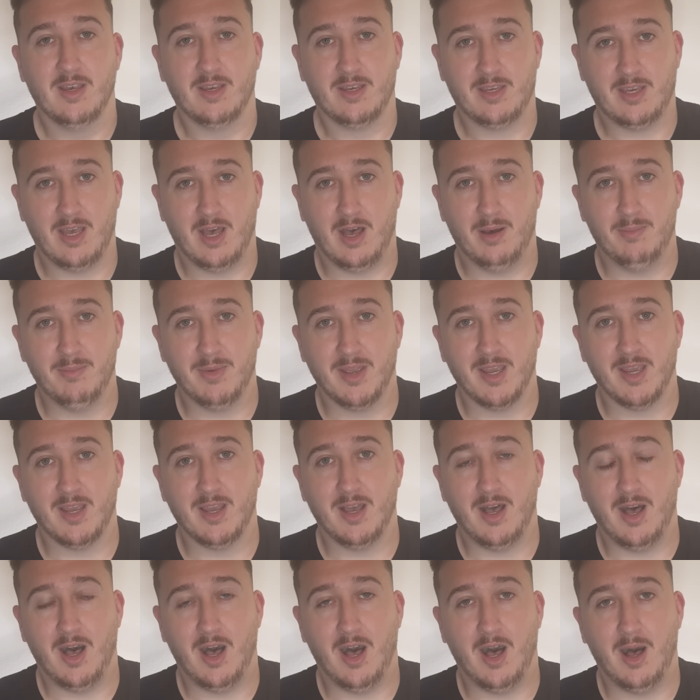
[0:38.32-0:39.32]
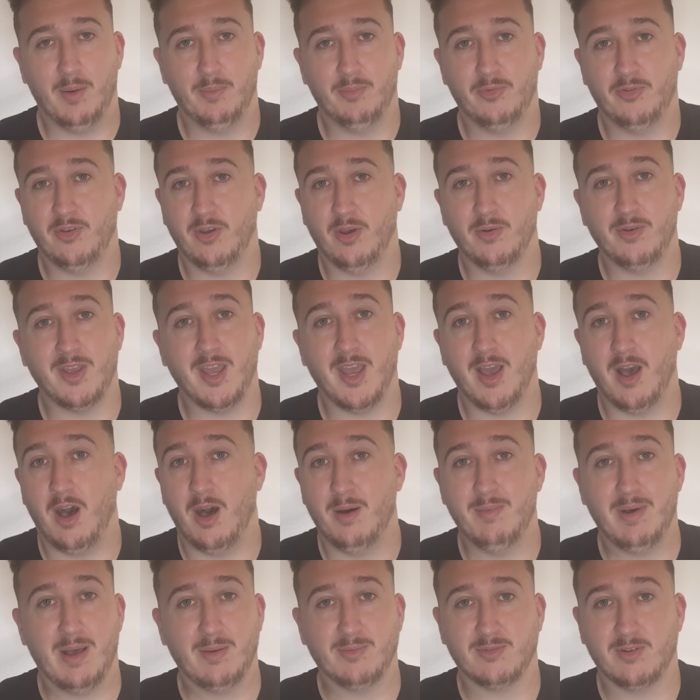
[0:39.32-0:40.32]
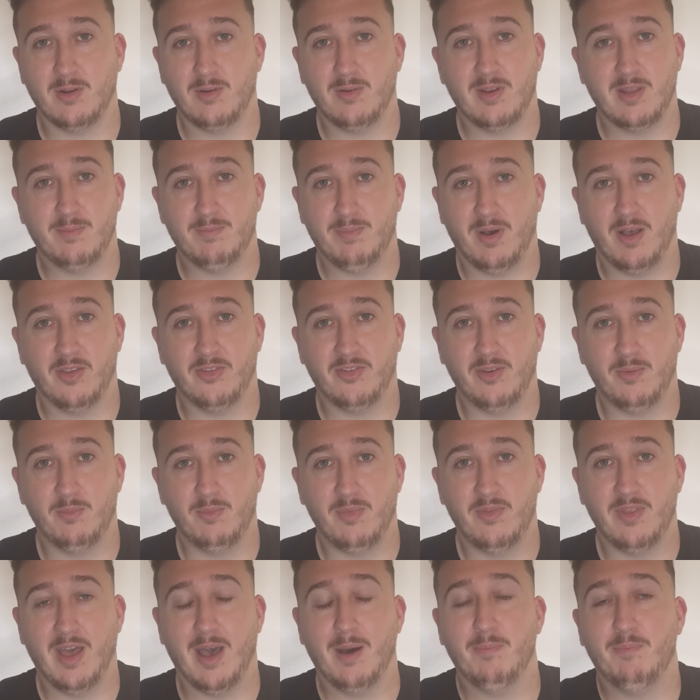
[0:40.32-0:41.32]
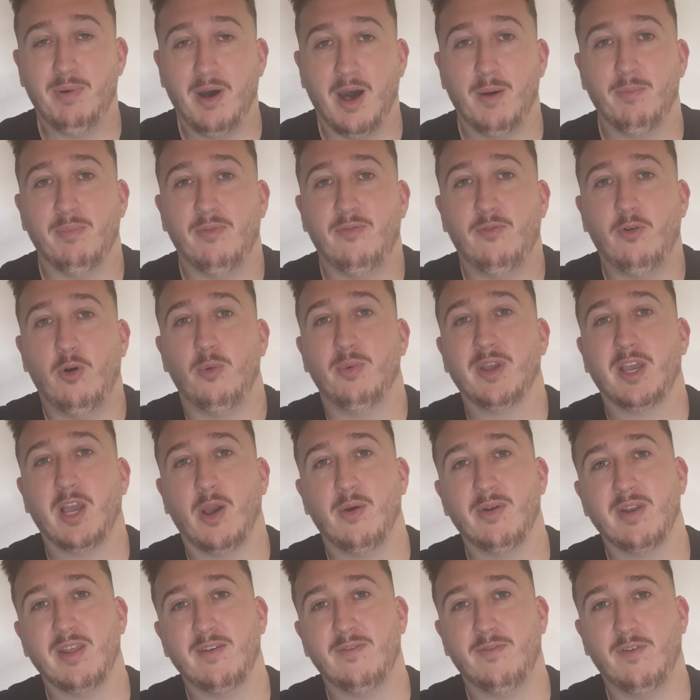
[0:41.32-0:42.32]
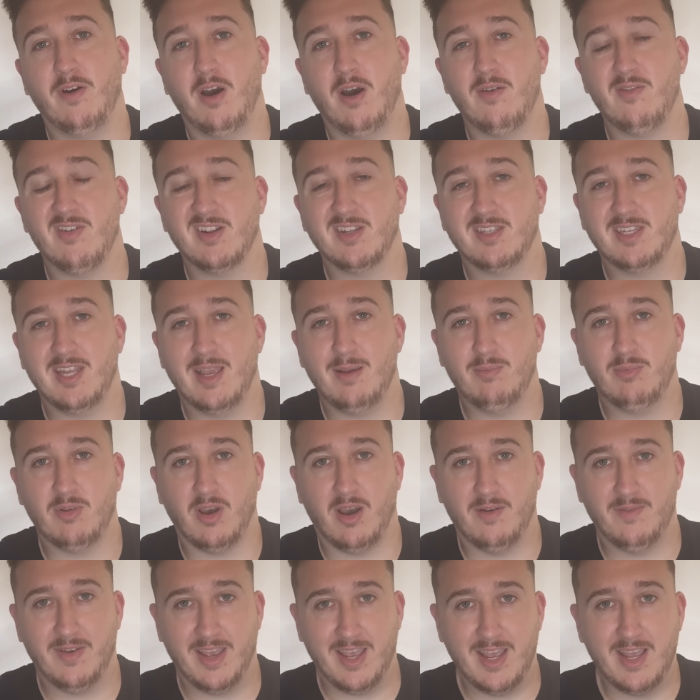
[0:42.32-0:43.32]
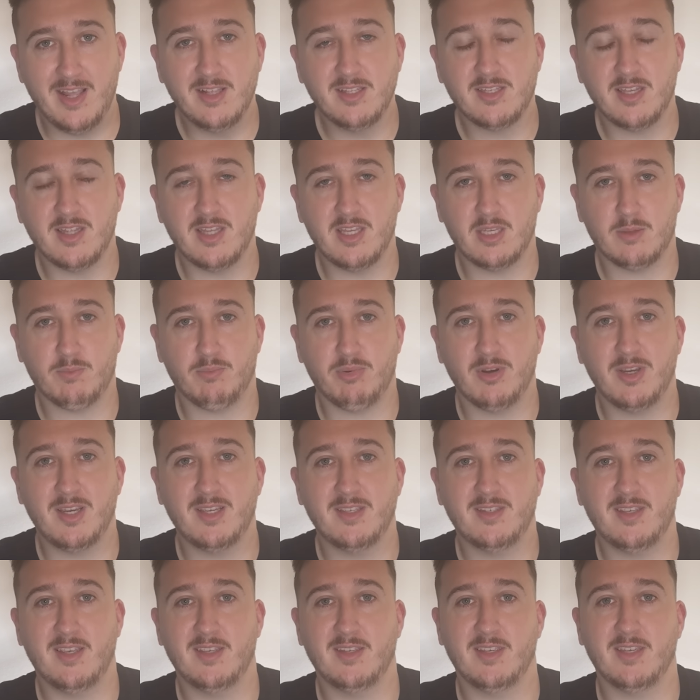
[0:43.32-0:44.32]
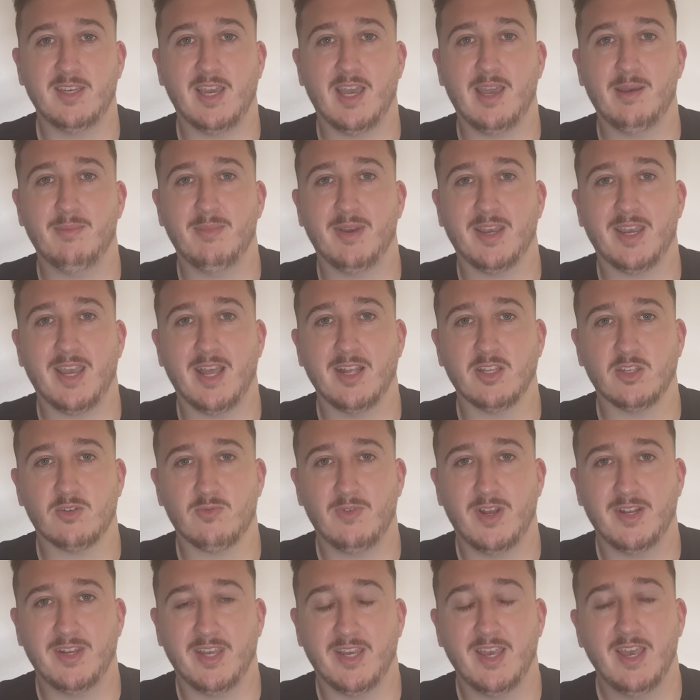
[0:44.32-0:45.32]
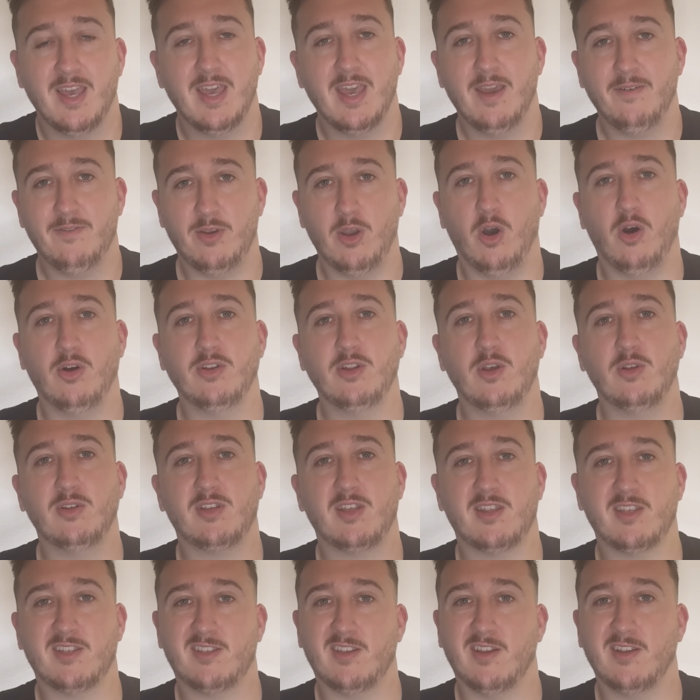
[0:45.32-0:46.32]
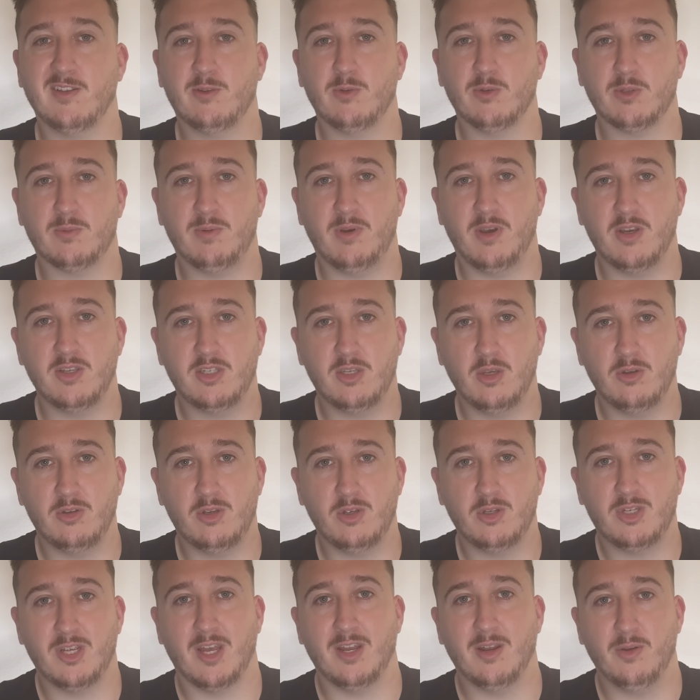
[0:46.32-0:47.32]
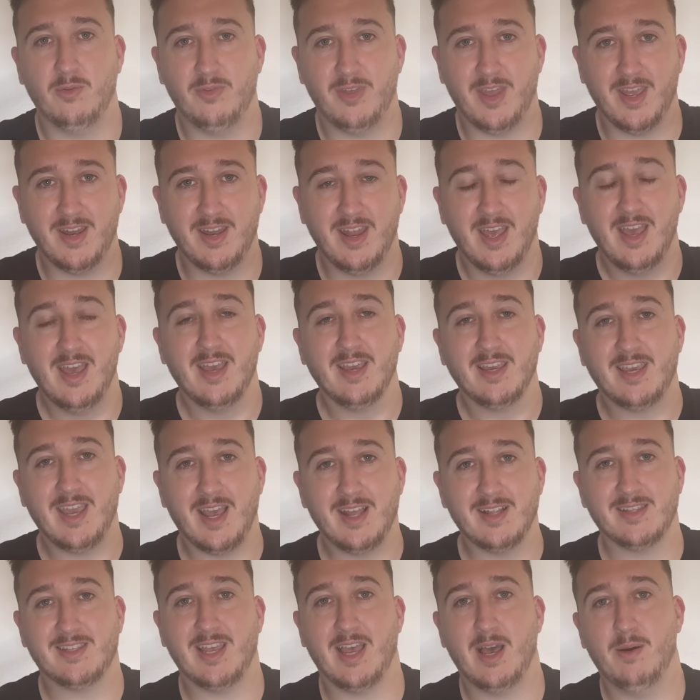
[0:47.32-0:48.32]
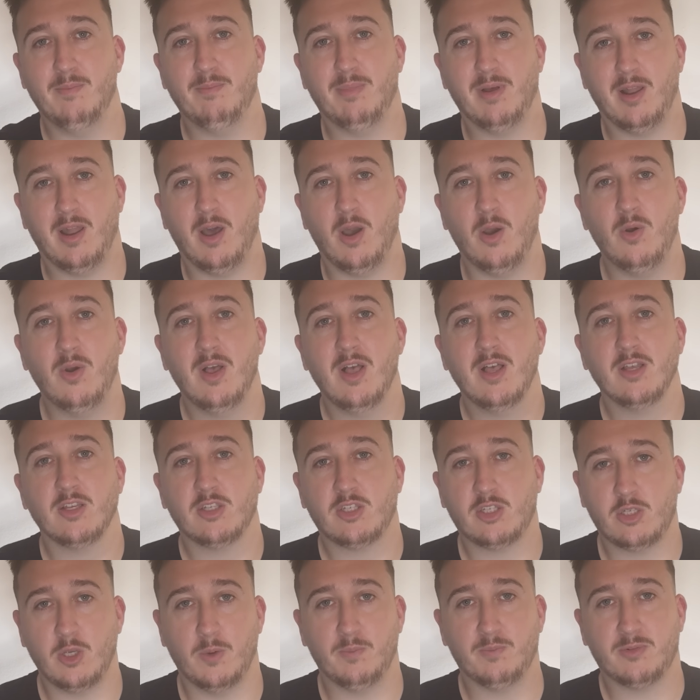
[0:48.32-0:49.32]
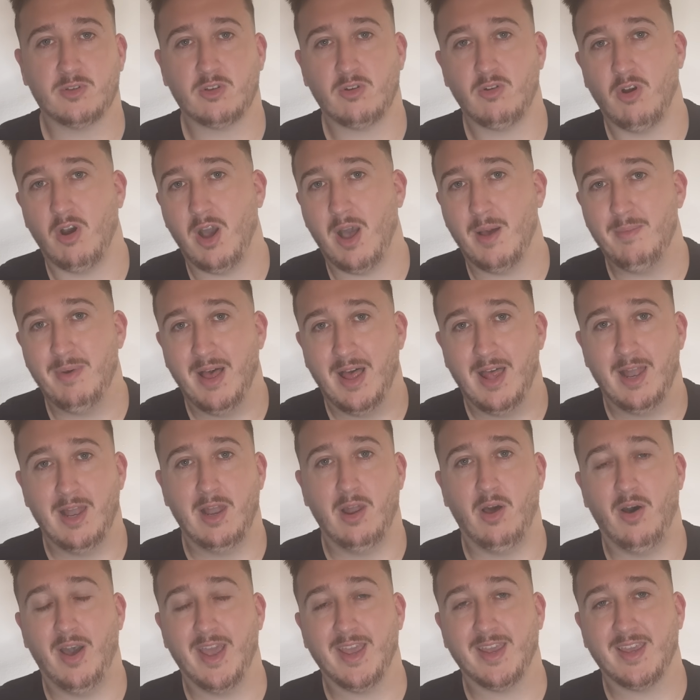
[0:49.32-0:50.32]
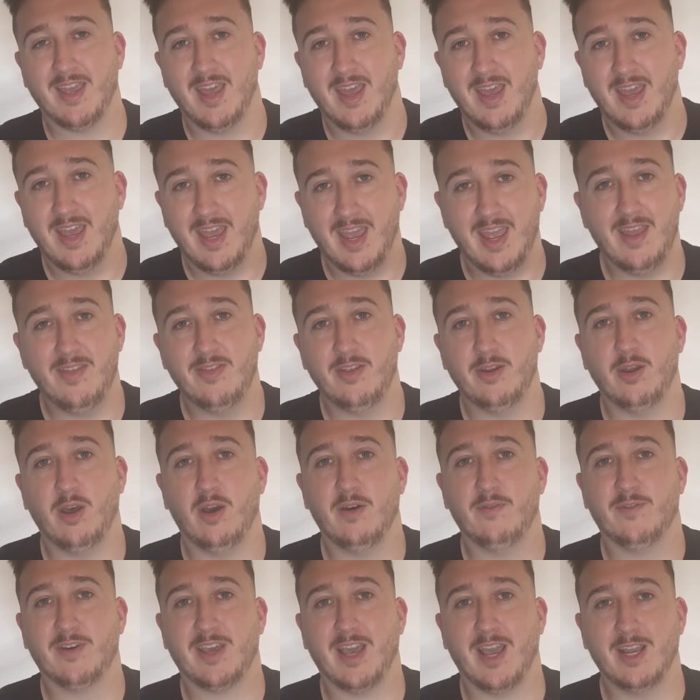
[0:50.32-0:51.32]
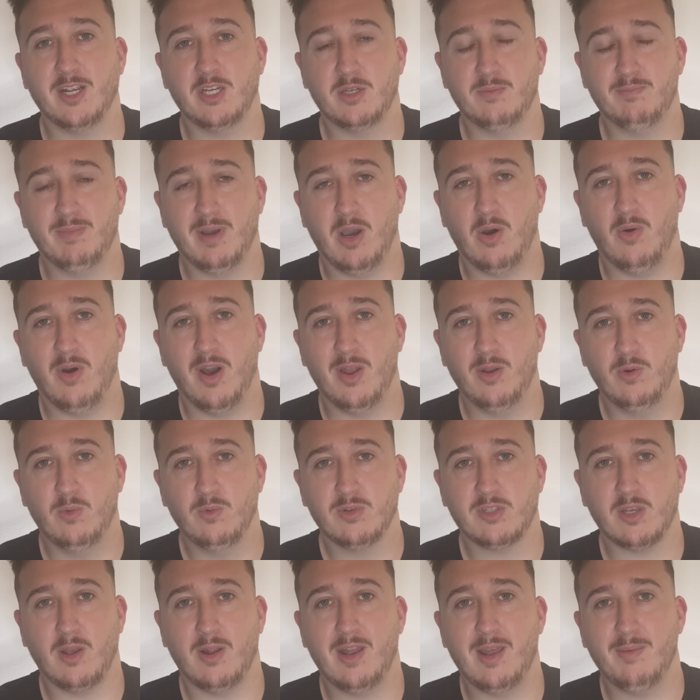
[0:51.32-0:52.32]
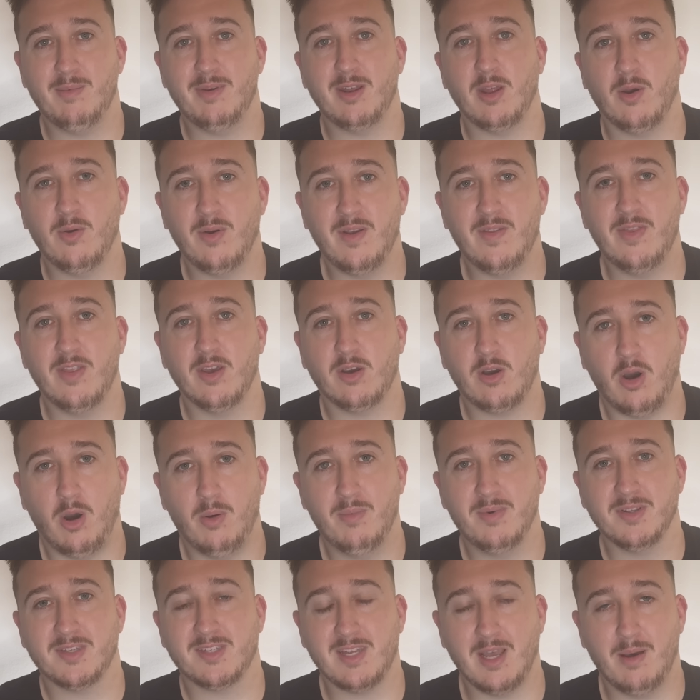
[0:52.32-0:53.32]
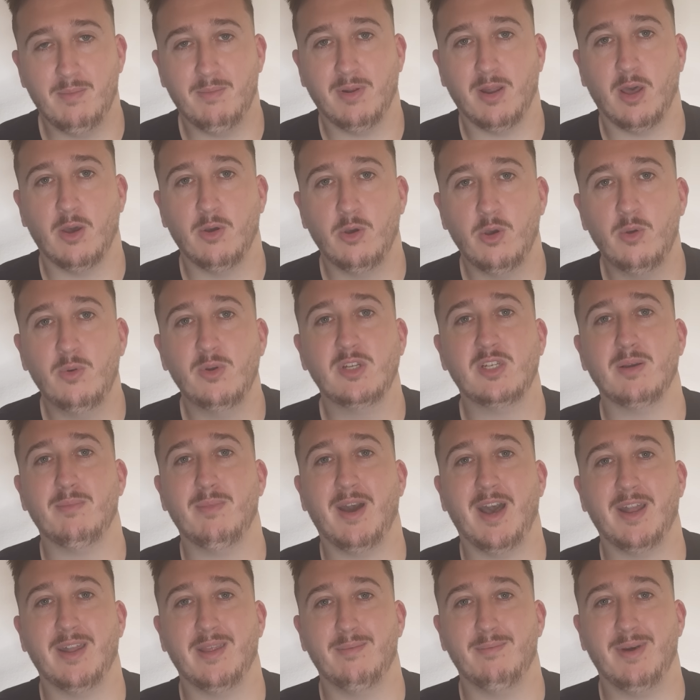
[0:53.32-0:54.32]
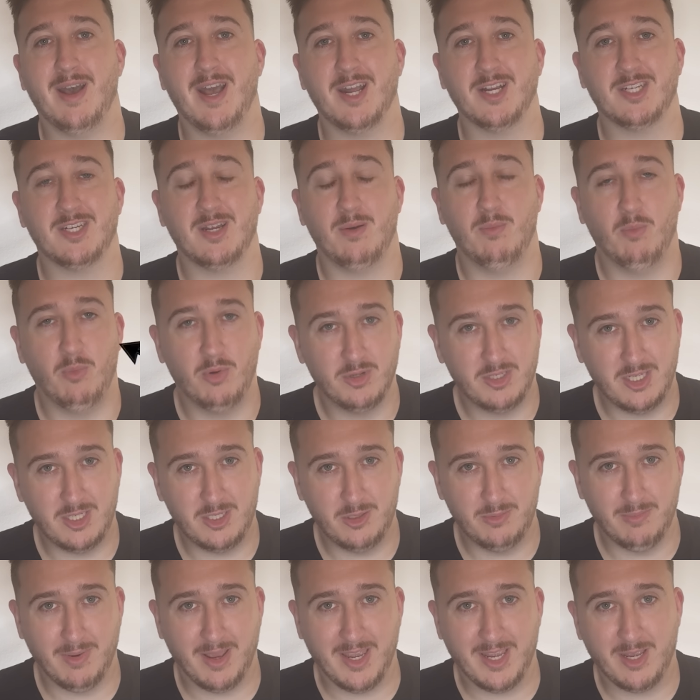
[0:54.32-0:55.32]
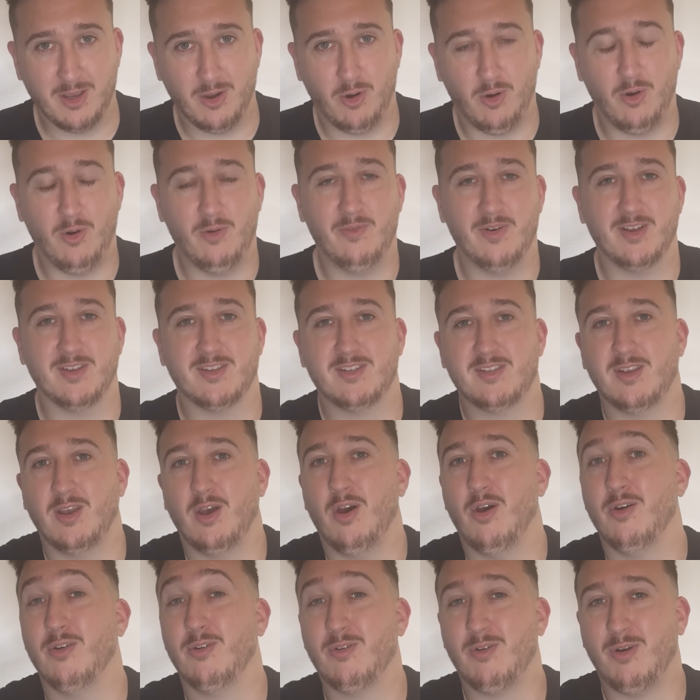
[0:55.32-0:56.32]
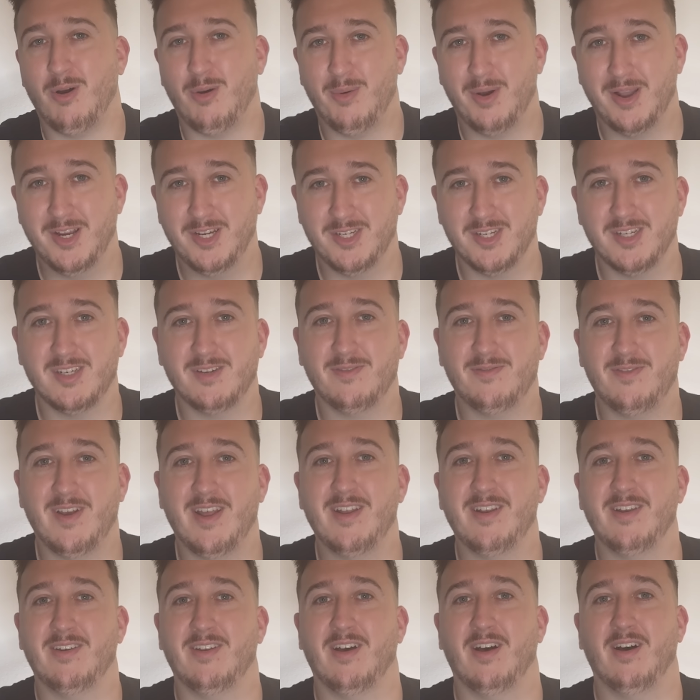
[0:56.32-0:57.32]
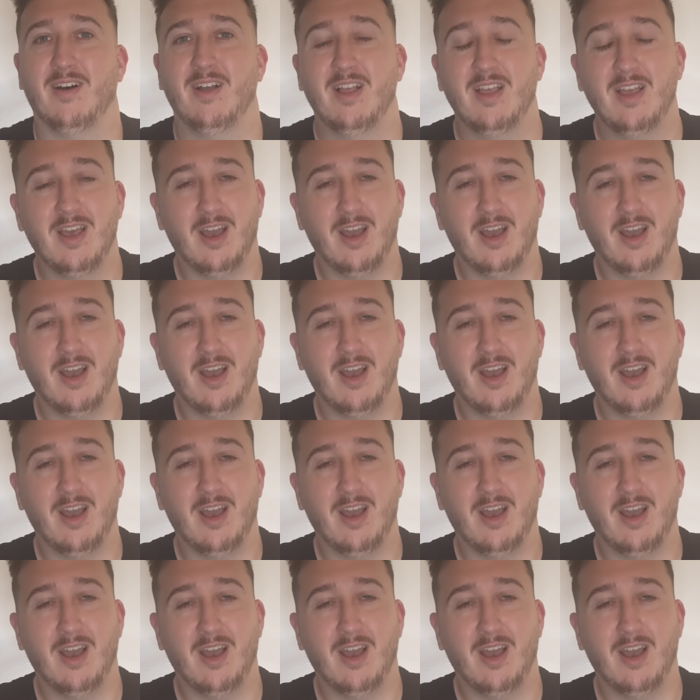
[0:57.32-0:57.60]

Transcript: coming up. So yeah, I'm absolutely buzzing with that. But before we go any further and deep dive into this pre-season game against Reading, if you are new to the Sonny Talk Spurs YouTube channel, then get down below, subscribe, like, hit the notification bell, and also let me know in the comments down below who is your man of the match and what did you make of a certain Croatian defender.